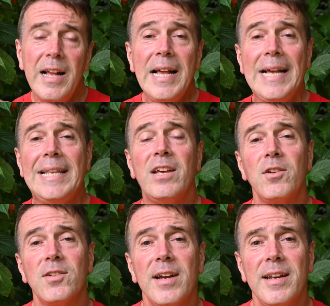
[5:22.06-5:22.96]
And the
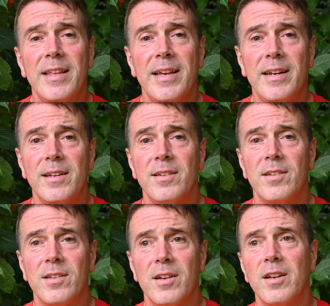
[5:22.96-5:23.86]
other side of that
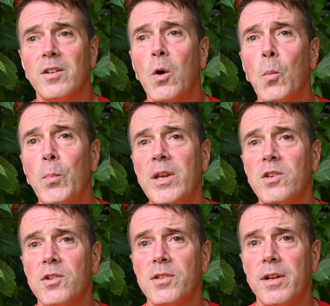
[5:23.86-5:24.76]
is, don't beat
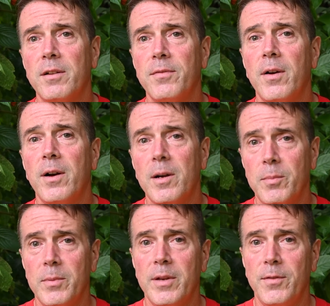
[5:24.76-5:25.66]
yourself up
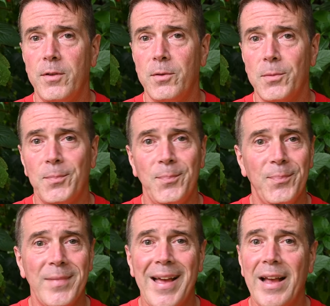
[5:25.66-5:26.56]
if you're
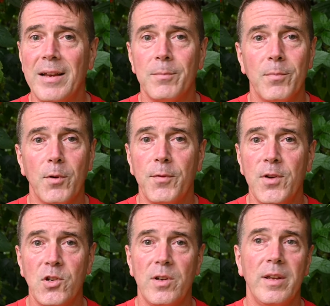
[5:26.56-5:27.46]
not
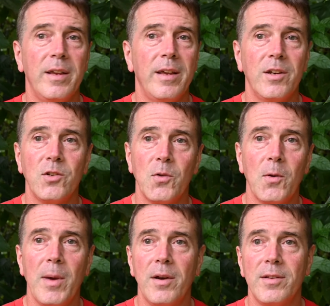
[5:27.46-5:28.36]
proficient in a
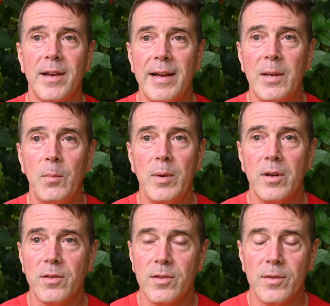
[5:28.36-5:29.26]
short amount of time,
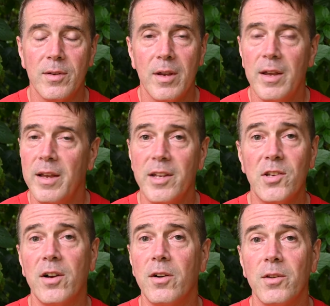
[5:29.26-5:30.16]
because it's
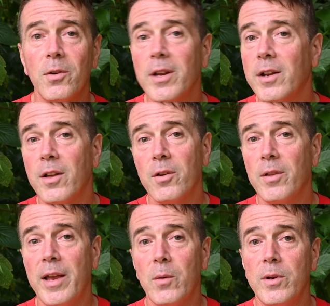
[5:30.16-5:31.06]
hard. Learning another
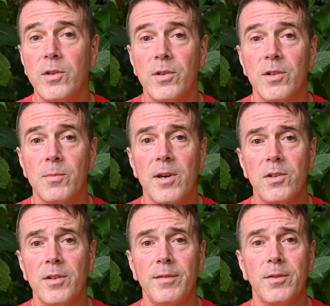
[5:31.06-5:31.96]
language,
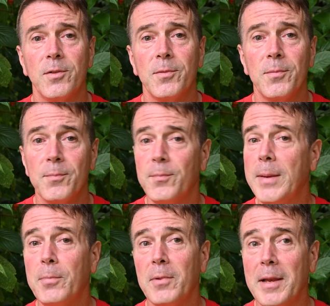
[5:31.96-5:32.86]
especially for
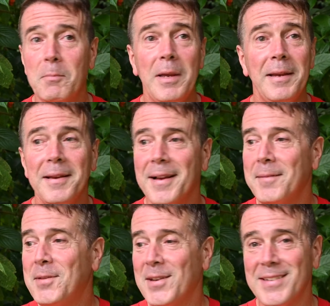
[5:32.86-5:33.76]
people like me,
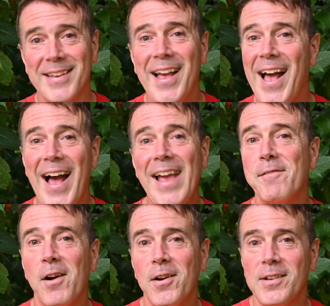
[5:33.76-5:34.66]
I have
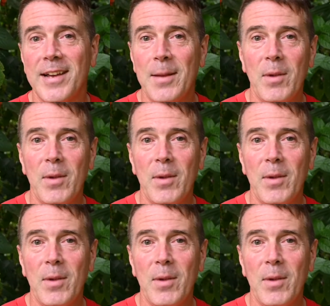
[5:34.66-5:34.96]
a hard time.